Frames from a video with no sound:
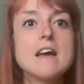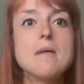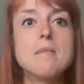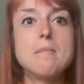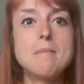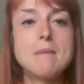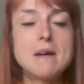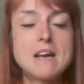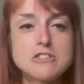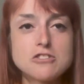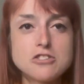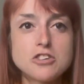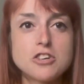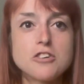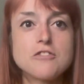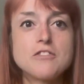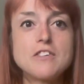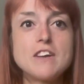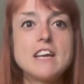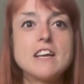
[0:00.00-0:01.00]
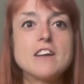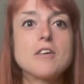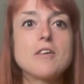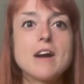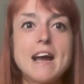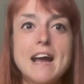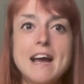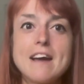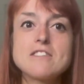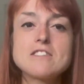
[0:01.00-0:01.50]
measure your feet, or
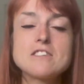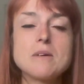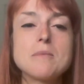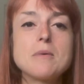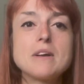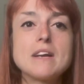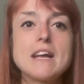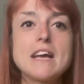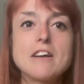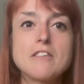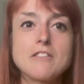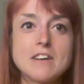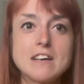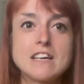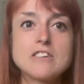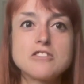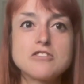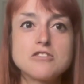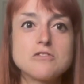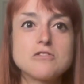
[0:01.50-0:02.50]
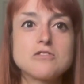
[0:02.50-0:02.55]
have someone at a running shoe